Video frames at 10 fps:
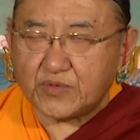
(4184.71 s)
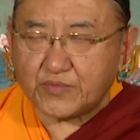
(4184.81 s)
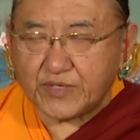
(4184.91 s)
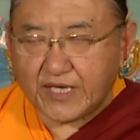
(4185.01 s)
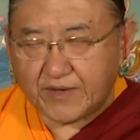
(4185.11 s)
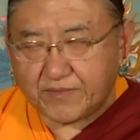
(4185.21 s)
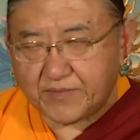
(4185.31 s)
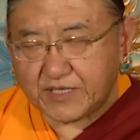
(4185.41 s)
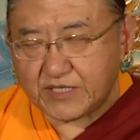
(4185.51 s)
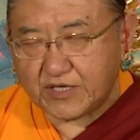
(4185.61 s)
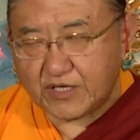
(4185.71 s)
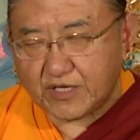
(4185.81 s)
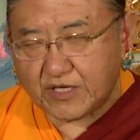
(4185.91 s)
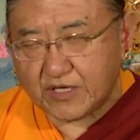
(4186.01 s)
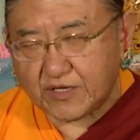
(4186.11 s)
we have many
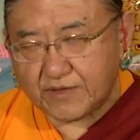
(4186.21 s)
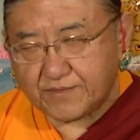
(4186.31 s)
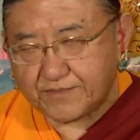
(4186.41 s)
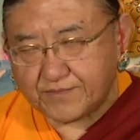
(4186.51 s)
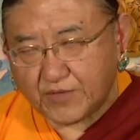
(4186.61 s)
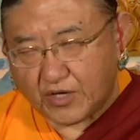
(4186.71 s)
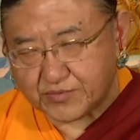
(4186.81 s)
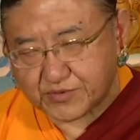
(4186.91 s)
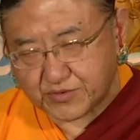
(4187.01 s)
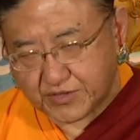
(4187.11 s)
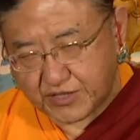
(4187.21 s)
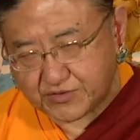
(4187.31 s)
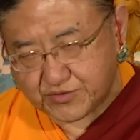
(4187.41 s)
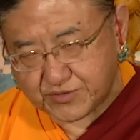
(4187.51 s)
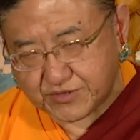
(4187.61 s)

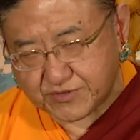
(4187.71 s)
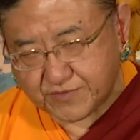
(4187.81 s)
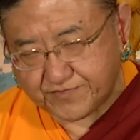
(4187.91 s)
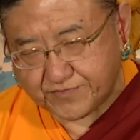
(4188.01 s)
obscurations.